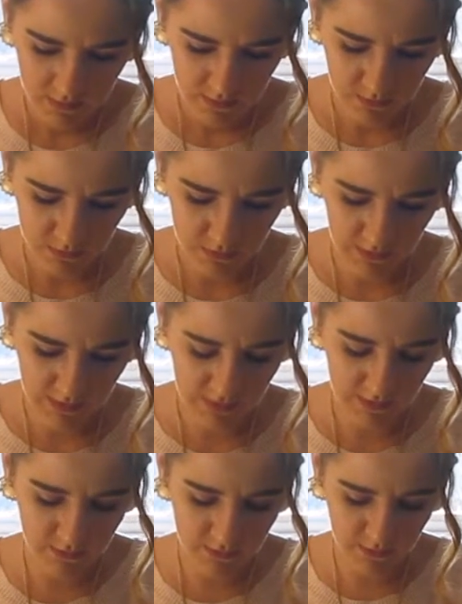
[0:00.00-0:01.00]
I'm just going to kind
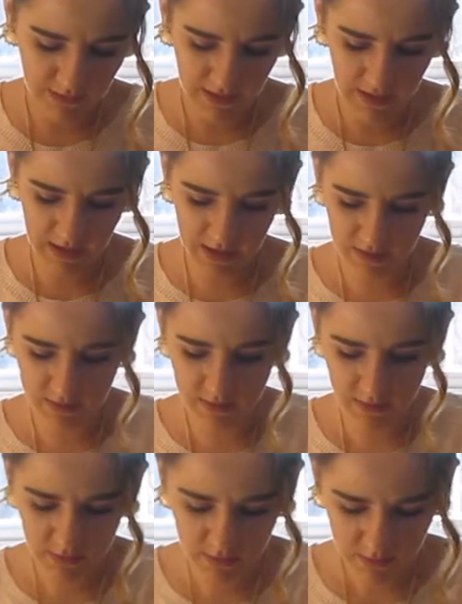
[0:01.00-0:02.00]
of use my
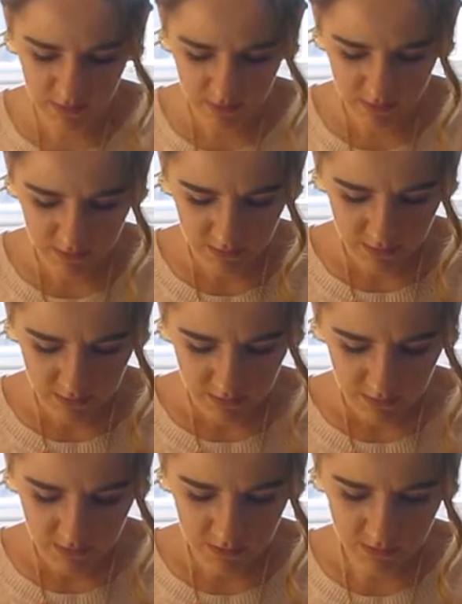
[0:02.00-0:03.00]
hand
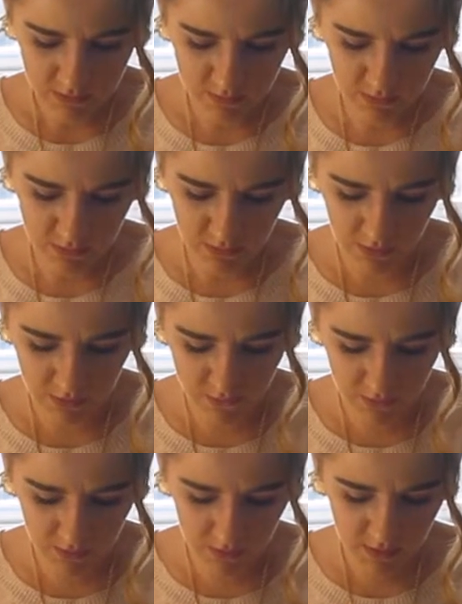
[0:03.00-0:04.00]
to smooth it
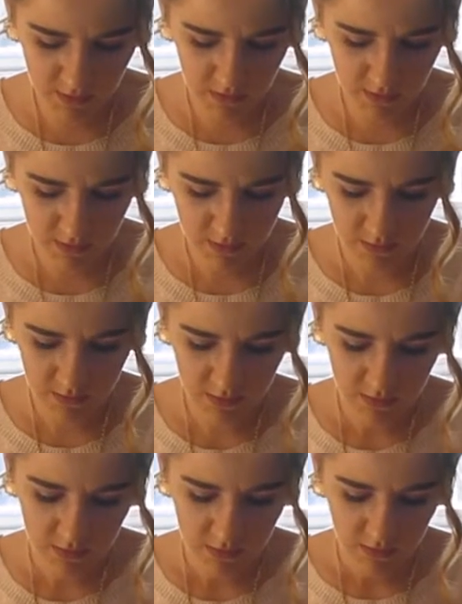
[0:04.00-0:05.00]
over,
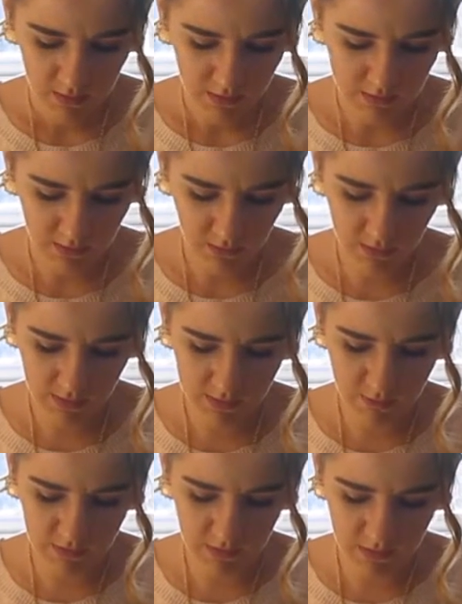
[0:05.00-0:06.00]
because it works
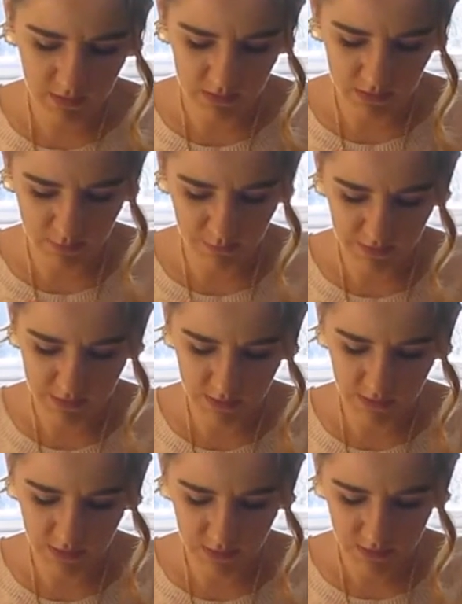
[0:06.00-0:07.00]
better than the
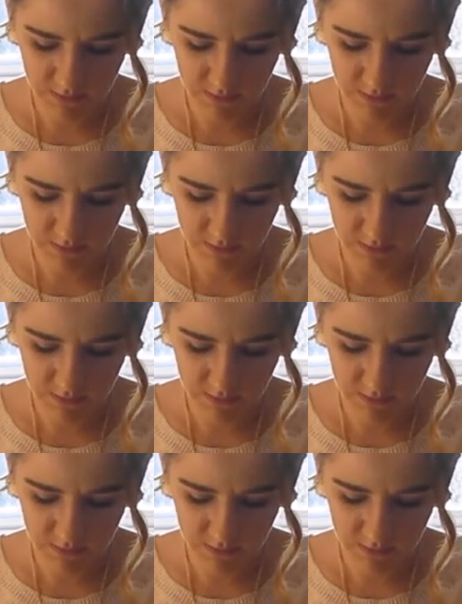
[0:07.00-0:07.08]
spatula.